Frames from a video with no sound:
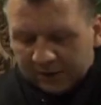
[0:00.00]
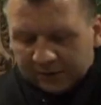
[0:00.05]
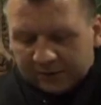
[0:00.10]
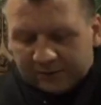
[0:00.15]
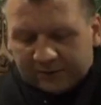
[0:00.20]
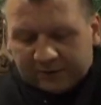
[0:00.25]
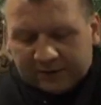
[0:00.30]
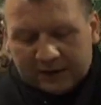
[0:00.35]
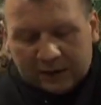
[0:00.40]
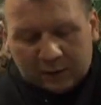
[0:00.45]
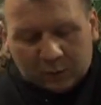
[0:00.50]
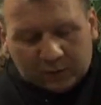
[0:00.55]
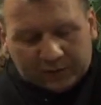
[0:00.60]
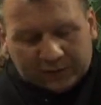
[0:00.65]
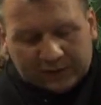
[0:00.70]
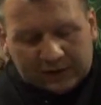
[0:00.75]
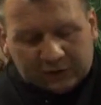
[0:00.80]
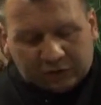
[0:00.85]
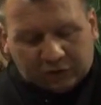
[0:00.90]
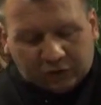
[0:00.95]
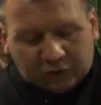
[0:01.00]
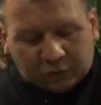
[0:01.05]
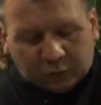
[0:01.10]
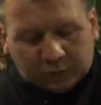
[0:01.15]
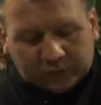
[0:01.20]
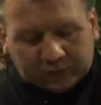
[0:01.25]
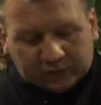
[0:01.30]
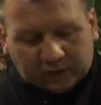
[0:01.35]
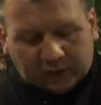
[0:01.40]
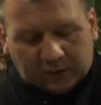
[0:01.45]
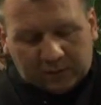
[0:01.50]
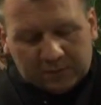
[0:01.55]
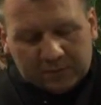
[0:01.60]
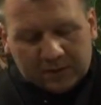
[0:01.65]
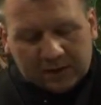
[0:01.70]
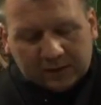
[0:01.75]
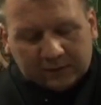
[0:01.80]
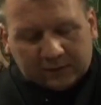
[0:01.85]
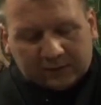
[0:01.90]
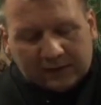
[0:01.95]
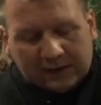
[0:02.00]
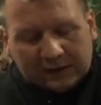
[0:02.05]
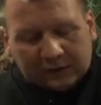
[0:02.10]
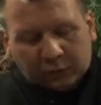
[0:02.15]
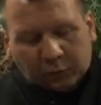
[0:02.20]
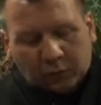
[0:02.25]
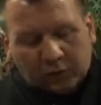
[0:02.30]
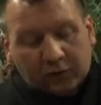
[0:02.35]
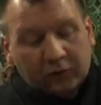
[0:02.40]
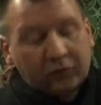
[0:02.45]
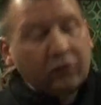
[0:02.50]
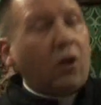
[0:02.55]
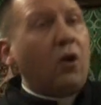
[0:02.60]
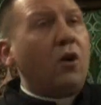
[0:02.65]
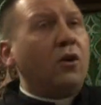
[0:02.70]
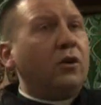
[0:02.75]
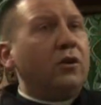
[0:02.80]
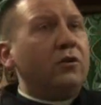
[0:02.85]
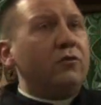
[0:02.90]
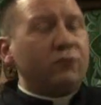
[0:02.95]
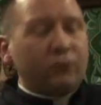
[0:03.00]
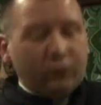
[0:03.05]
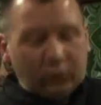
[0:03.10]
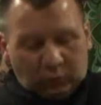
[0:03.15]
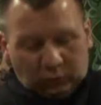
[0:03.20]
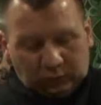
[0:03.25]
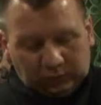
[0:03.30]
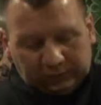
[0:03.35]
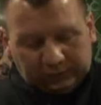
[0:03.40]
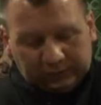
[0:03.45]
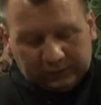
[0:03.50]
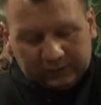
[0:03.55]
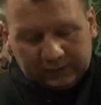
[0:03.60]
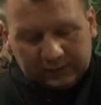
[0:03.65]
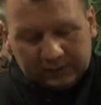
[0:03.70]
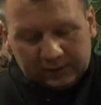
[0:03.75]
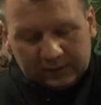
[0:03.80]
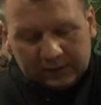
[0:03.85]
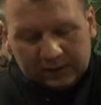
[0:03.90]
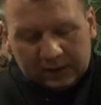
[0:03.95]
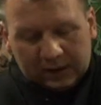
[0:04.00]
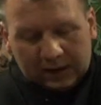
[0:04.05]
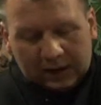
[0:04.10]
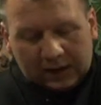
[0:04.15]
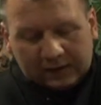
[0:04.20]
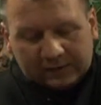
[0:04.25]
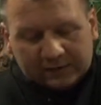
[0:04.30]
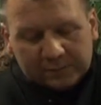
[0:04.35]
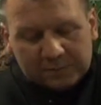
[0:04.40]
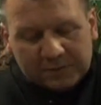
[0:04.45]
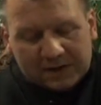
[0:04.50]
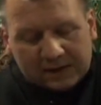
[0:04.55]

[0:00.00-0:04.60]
to deal with issues where some sex workers are controlled, and to